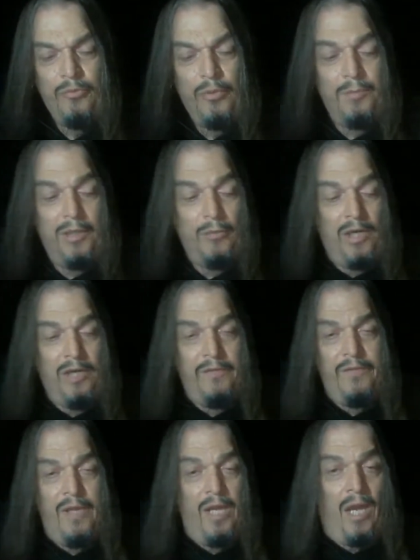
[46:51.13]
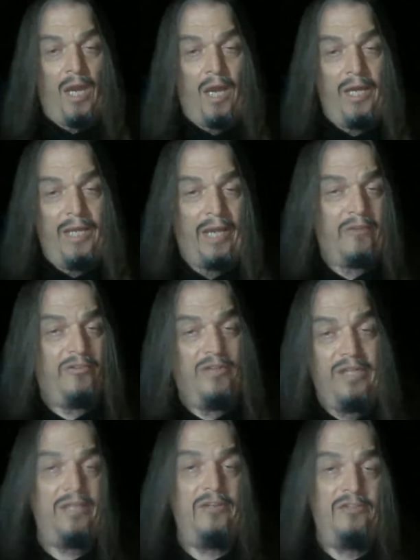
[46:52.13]
With my wife, I
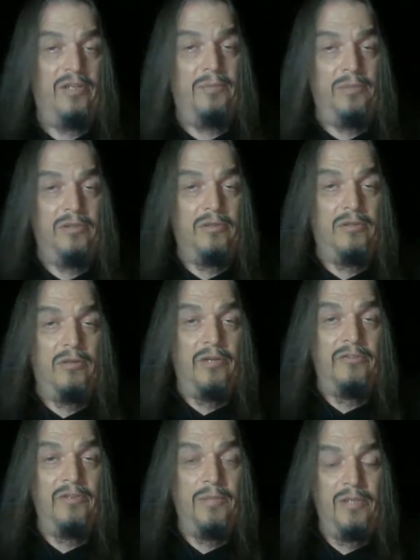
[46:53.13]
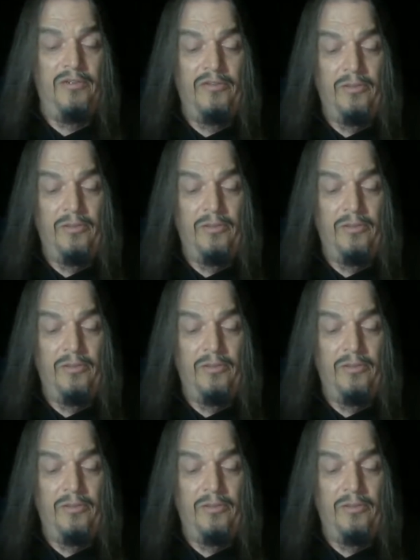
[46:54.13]
accidentally stumbled across it because